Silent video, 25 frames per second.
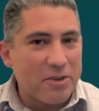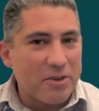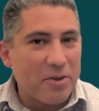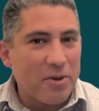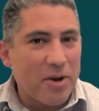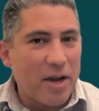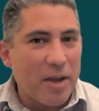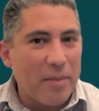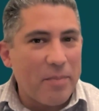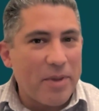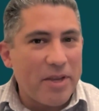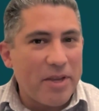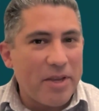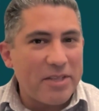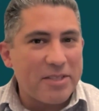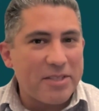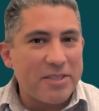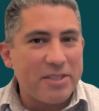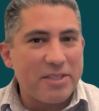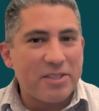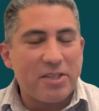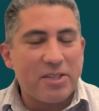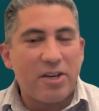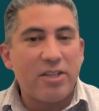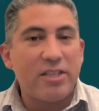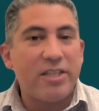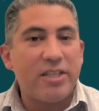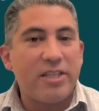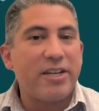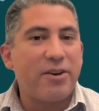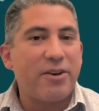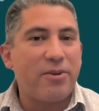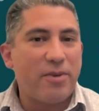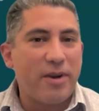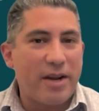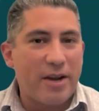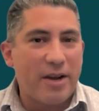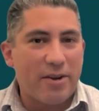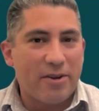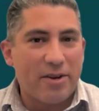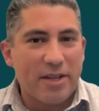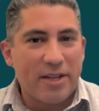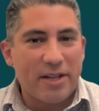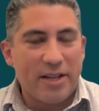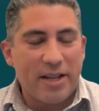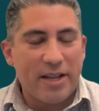So I basically started digging around.